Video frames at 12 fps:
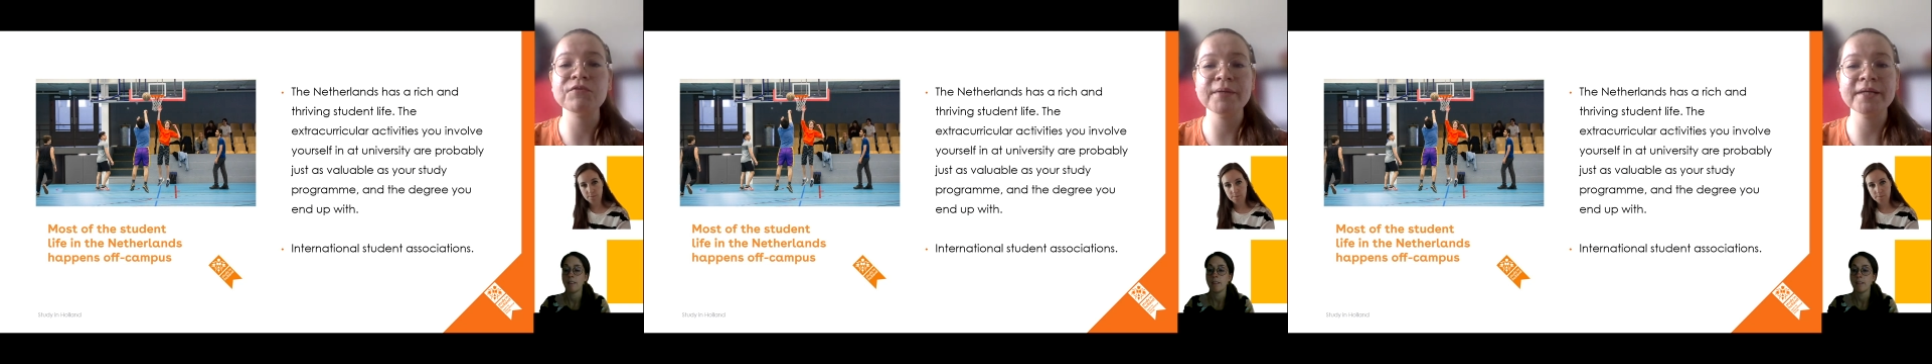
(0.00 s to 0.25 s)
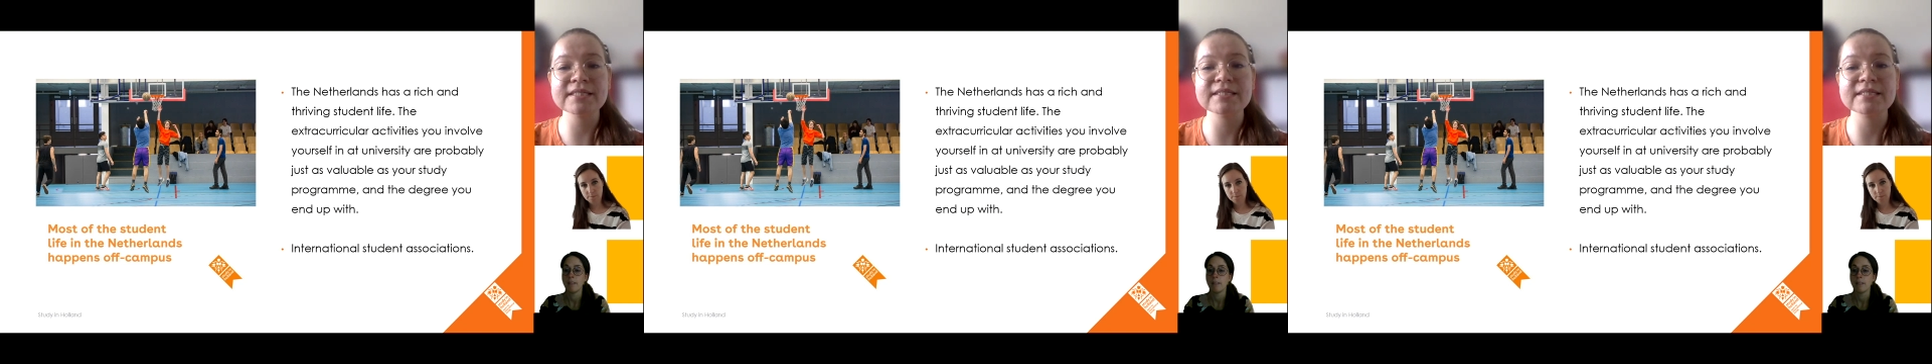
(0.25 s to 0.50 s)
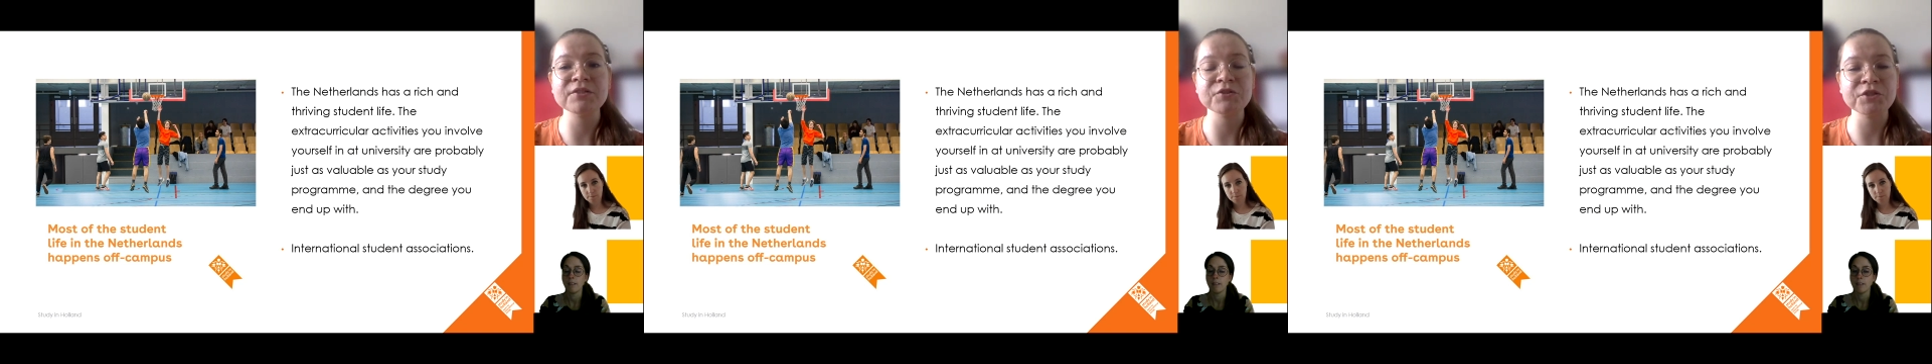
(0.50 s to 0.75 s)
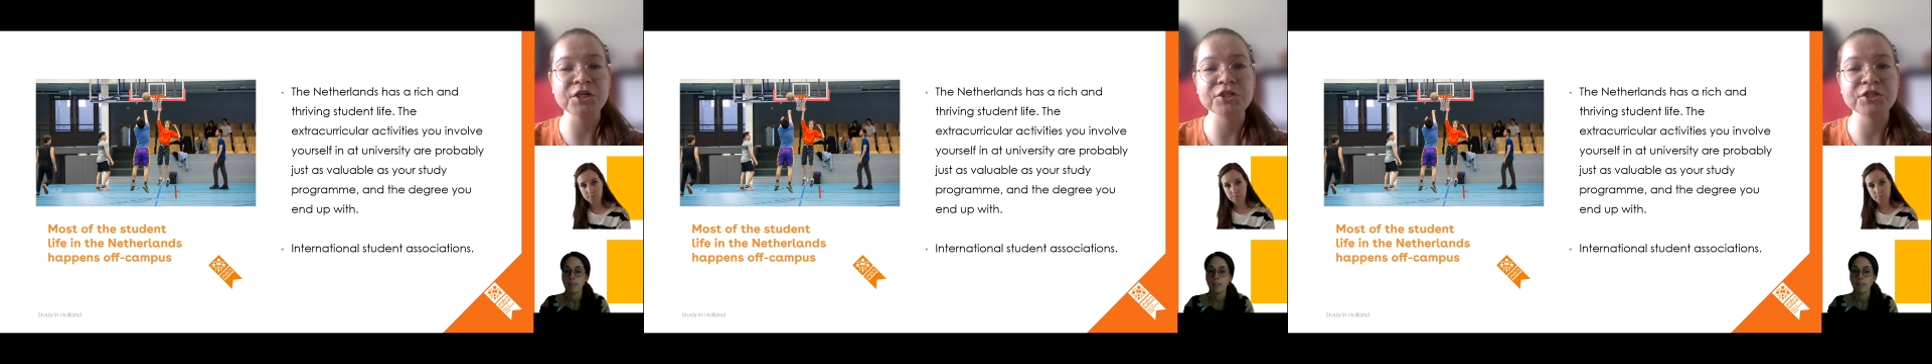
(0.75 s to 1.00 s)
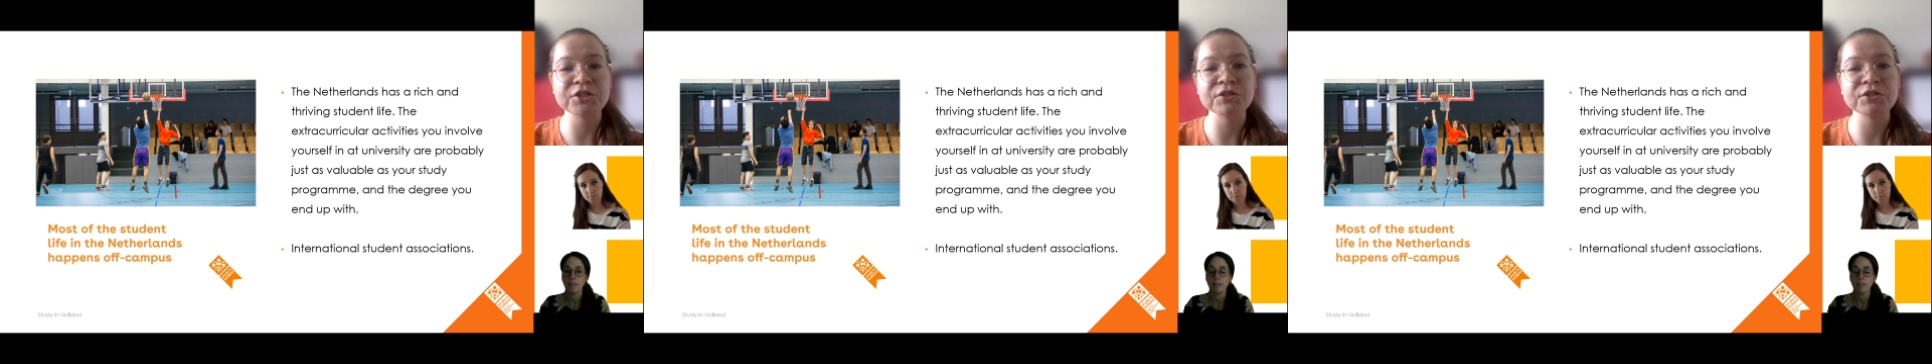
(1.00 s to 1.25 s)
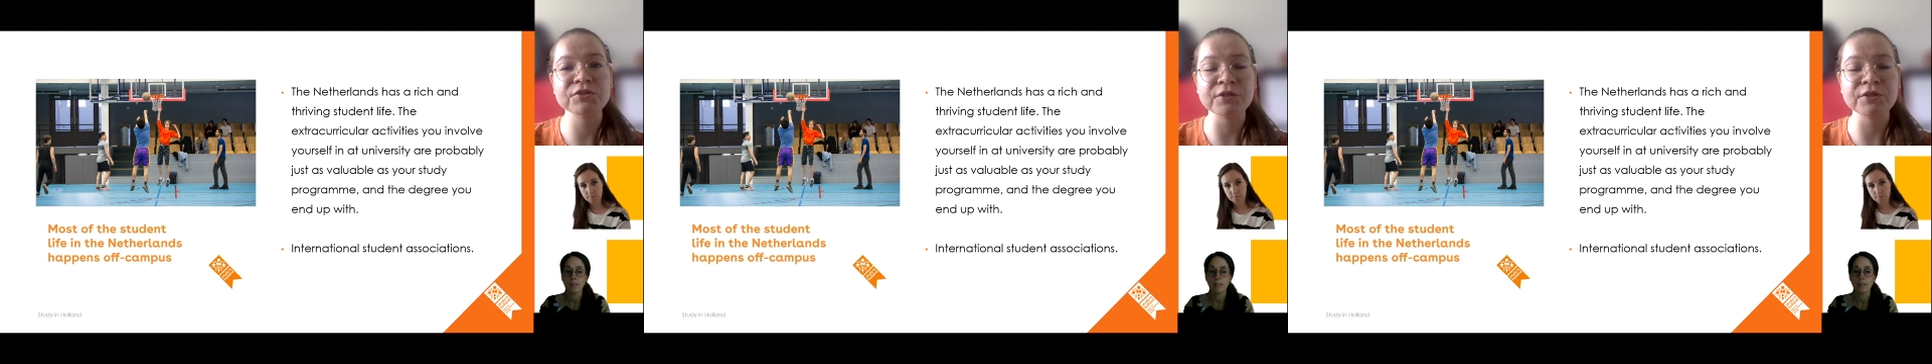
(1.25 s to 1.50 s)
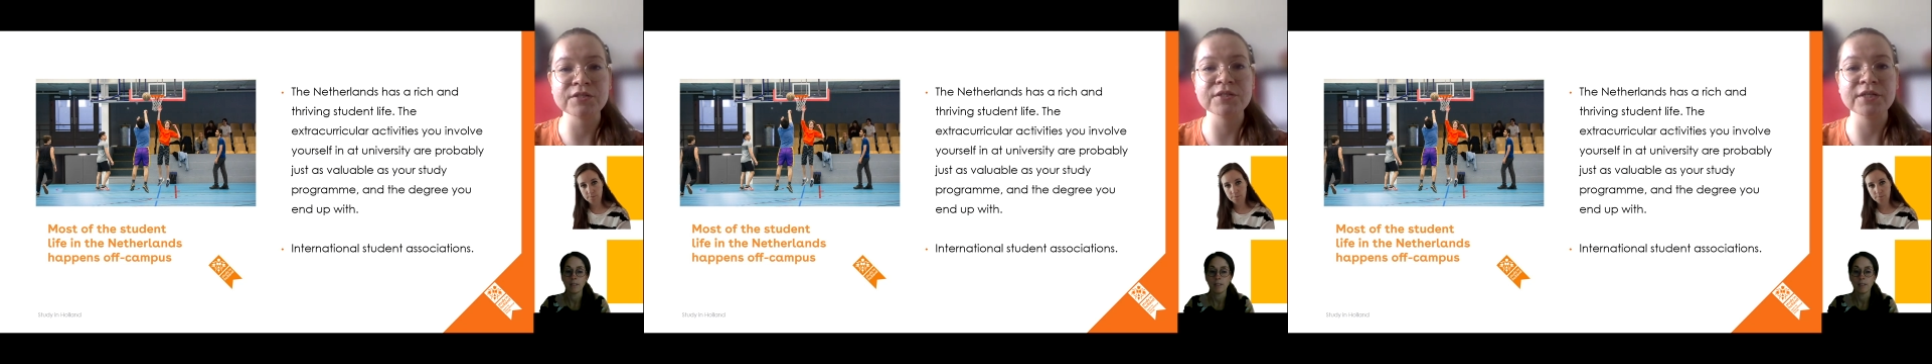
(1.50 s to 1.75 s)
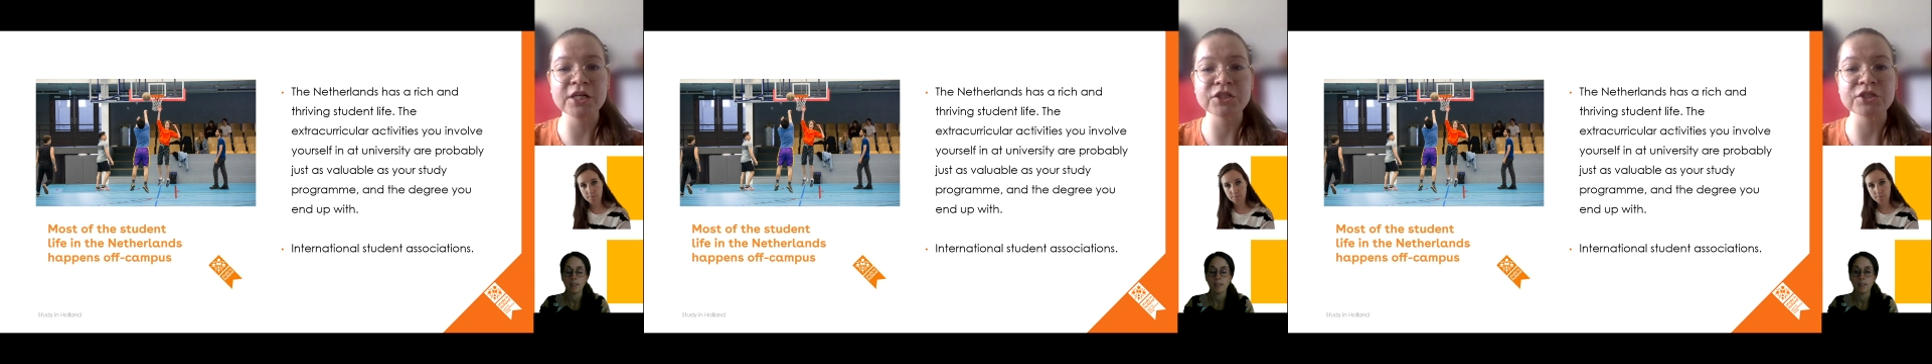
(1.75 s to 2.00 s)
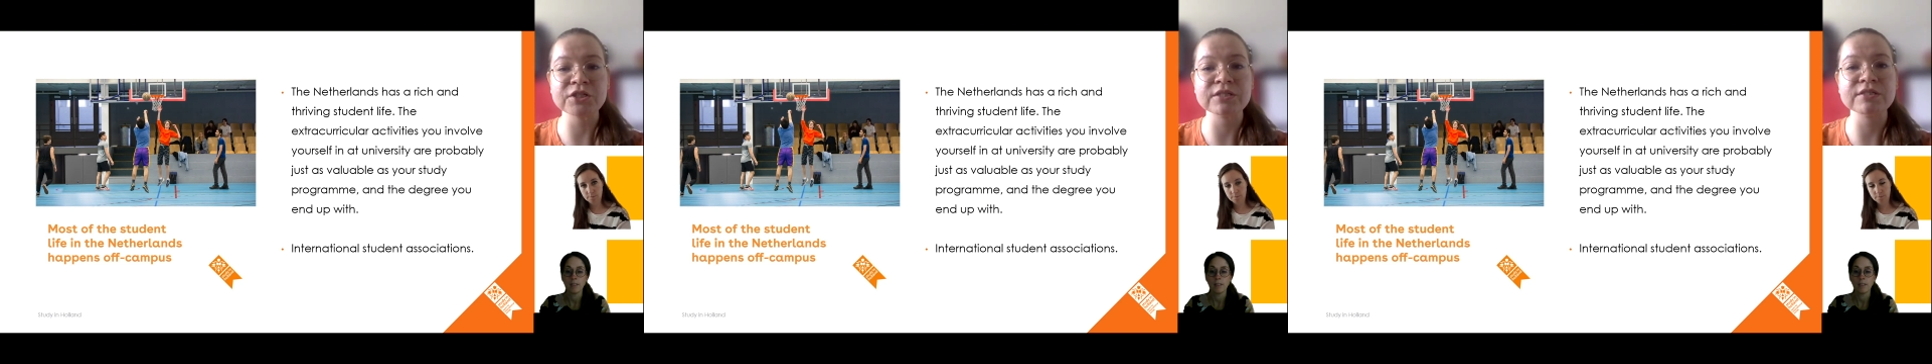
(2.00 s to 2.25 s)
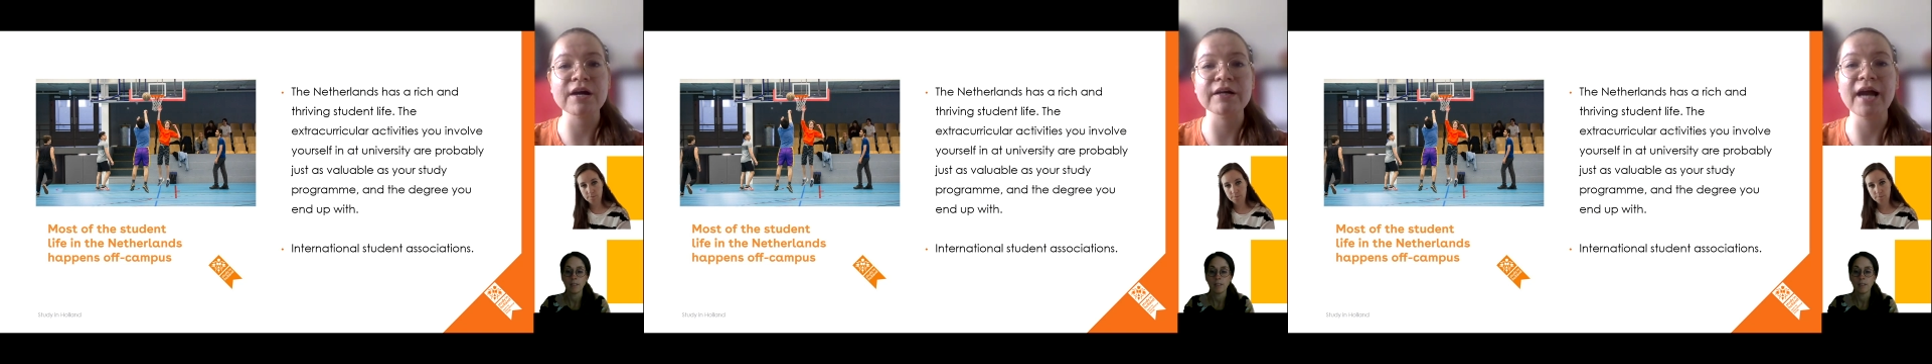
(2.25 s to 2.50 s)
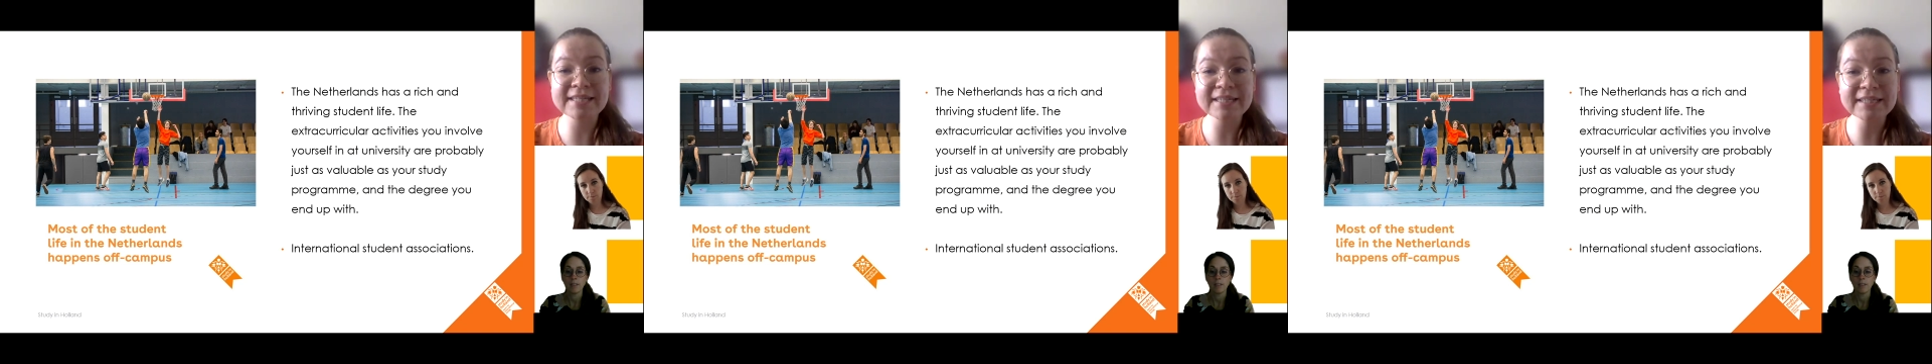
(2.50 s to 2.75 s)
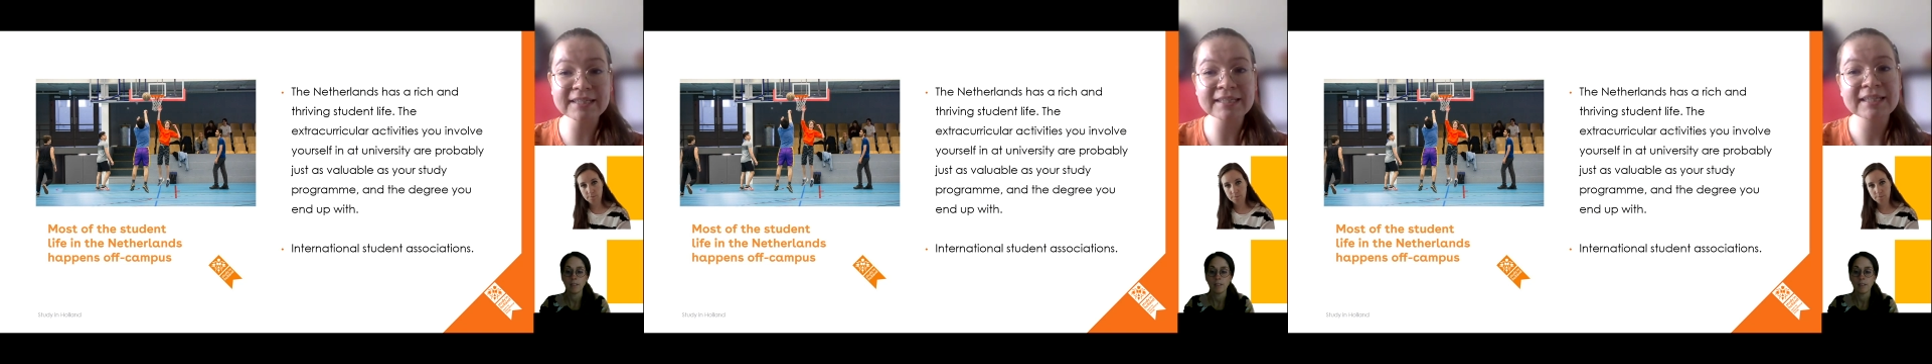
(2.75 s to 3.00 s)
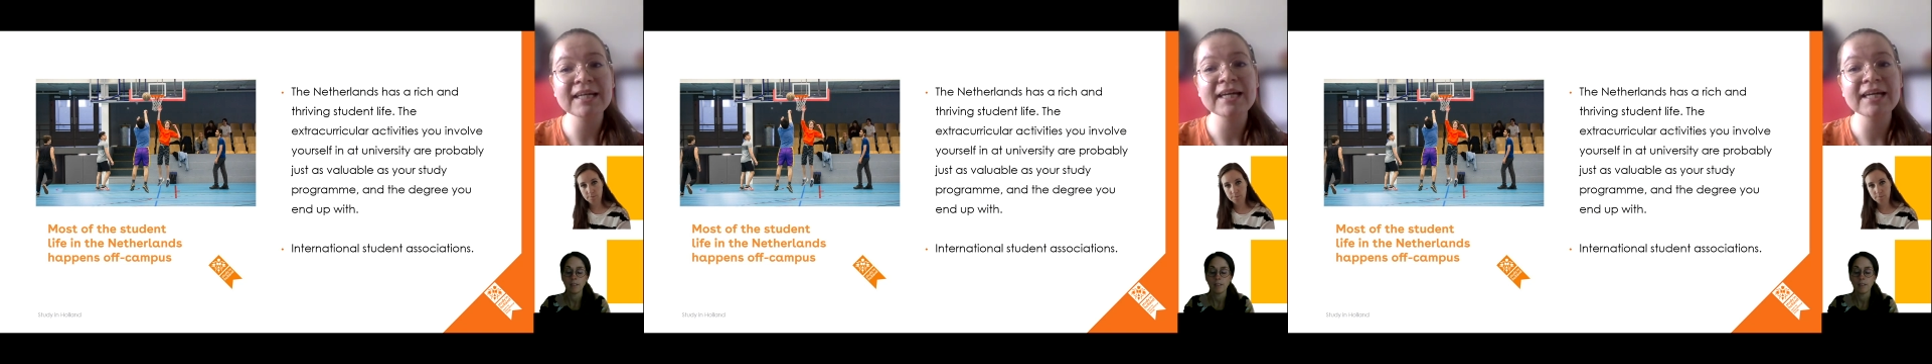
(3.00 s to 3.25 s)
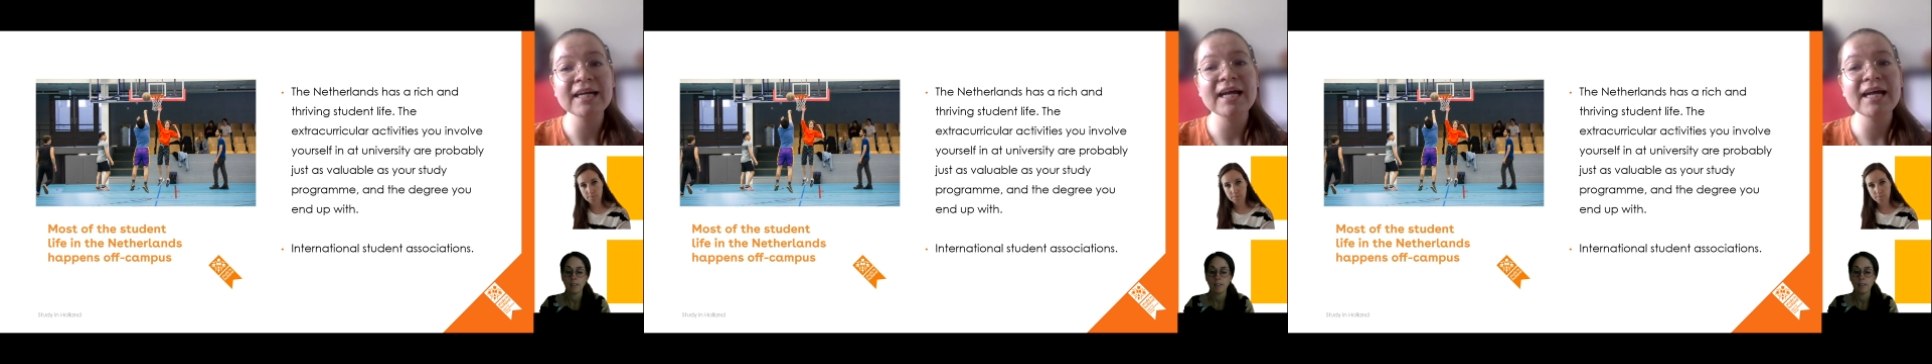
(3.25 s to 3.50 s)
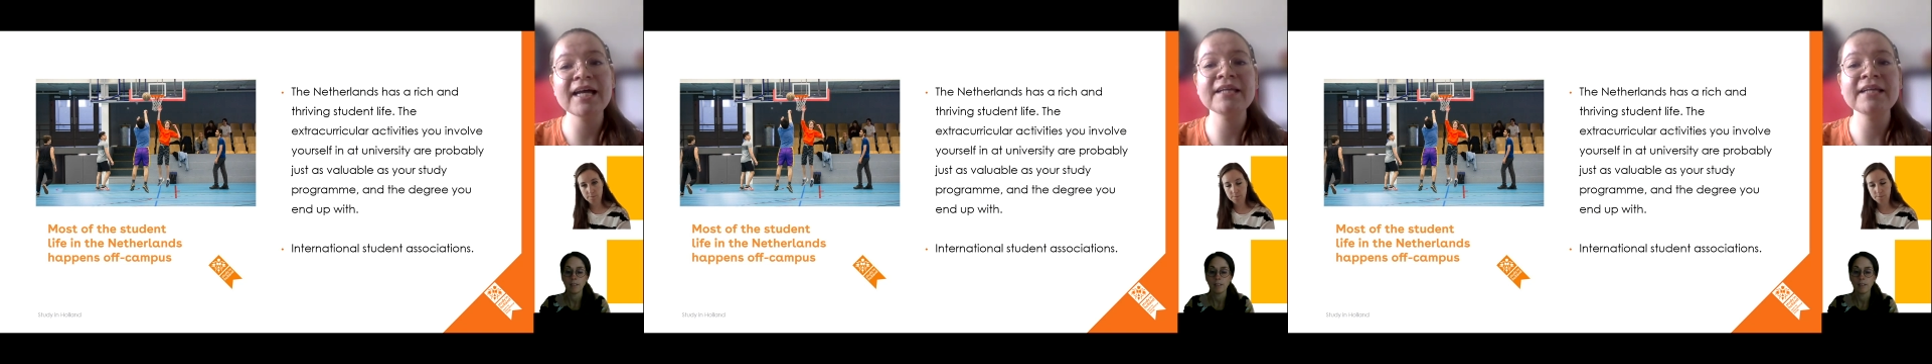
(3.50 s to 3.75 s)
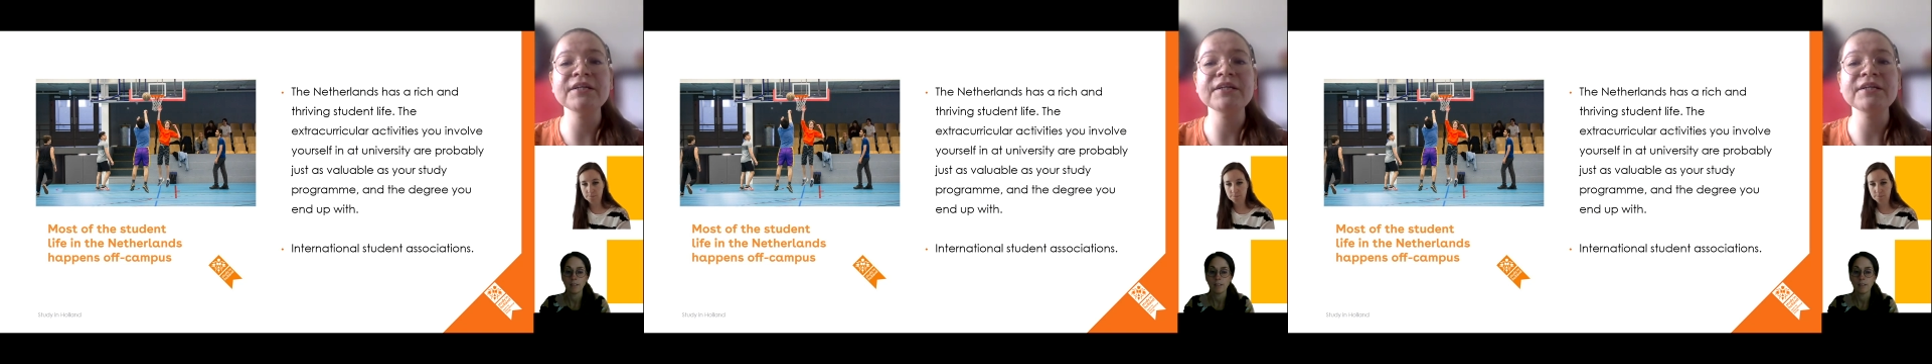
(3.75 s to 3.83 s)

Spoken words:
associations are ISEC and Erasmus Student Network.